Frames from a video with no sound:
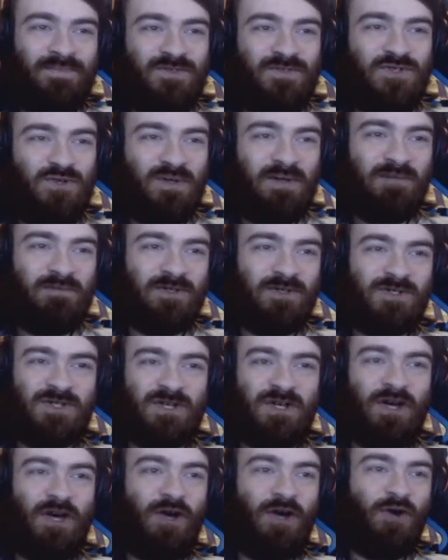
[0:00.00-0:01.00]
Two levels
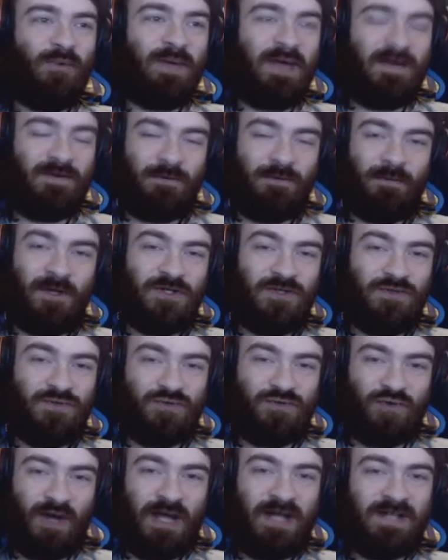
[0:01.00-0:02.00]
to go. We have a bunch of
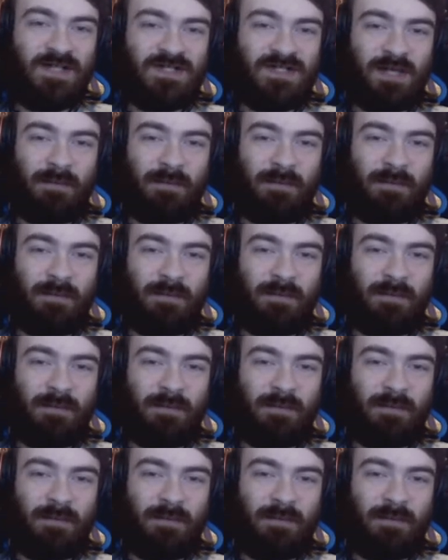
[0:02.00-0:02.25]
trainers